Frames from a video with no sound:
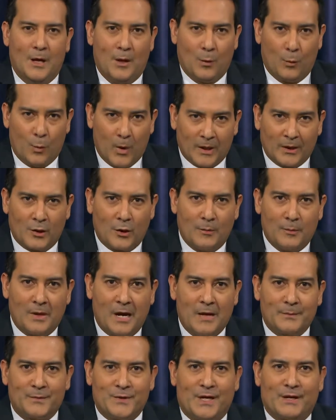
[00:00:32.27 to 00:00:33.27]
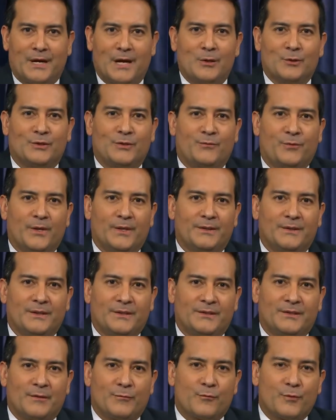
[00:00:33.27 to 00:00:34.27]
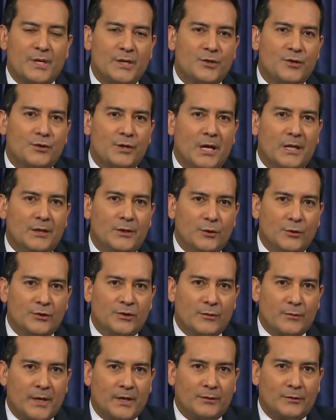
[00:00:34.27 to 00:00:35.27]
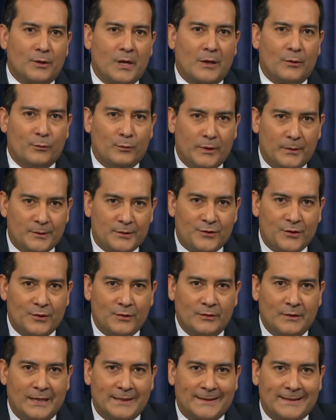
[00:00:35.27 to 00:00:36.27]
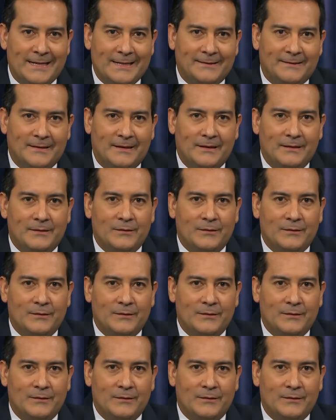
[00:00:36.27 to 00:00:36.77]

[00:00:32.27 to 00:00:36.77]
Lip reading: Welcome, I'm Giancarlo Cifuentes, Regional News Director at Univision Atlanta.